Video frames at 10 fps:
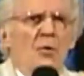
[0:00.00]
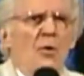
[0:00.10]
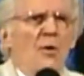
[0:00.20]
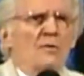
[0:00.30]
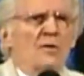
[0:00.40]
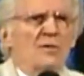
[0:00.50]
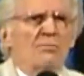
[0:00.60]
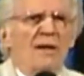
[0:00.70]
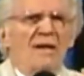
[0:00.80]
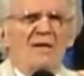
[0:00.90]
courts
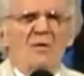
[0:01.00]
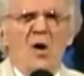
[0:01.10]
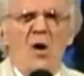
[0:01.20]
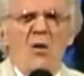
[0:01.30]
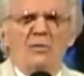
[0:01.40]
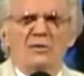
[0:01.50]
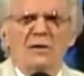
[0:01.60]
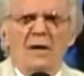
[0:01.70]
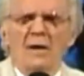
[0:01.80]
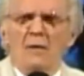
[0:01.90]
making laws
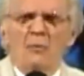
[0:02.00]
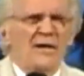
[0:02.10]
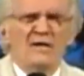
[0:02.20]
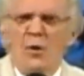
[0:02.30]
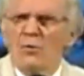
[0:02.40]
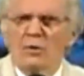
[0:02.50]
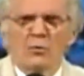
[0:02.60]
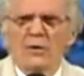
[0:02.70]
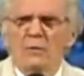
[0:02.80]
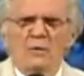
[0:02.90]
that we don't
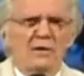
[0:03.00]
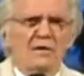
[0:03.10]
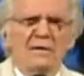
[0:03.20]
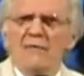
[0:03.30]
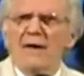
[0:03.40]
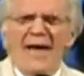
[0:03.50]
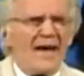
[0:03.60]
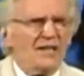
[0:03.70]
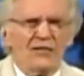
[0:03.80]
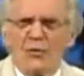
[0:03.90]
agree with and never
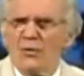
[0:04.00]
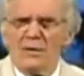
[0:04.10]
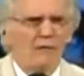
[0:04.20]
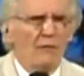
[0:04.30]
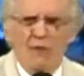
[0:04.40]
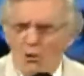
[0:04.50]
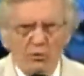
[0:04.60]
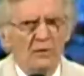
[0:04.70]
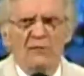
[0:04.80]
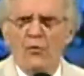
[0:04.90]
asked for, never
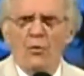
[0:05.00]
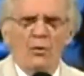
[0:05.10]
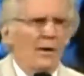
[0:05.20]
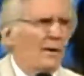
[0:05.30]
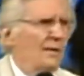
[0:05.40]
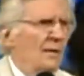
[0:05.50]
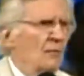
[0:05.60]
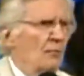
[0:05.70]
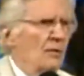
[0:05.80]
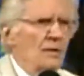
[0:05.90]
voted for.
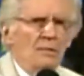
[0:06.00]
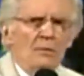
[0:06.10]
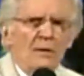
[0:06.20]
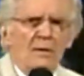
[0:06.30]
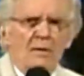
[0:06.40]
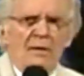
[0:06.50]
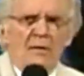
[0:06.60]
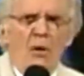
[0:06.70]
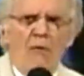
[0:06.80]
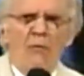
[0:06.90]
And we, we
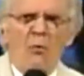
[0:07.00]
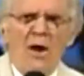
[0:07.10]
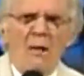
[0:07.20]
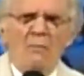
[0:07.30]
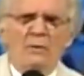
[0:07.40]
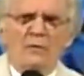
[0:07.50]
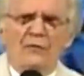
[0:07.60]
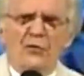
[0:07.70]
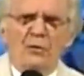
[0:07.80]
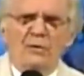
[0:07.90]
get overwhelmed with the
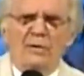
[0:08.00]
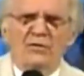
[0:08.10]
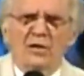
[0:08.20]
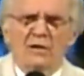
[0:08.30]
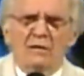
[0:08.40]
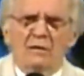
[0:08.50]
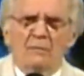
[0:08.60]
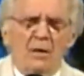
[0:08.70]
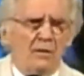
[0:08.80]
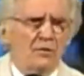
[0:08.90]
fury of Satan
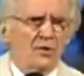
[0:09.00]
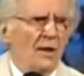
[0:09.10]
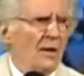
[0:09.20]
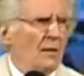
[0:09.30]
among us.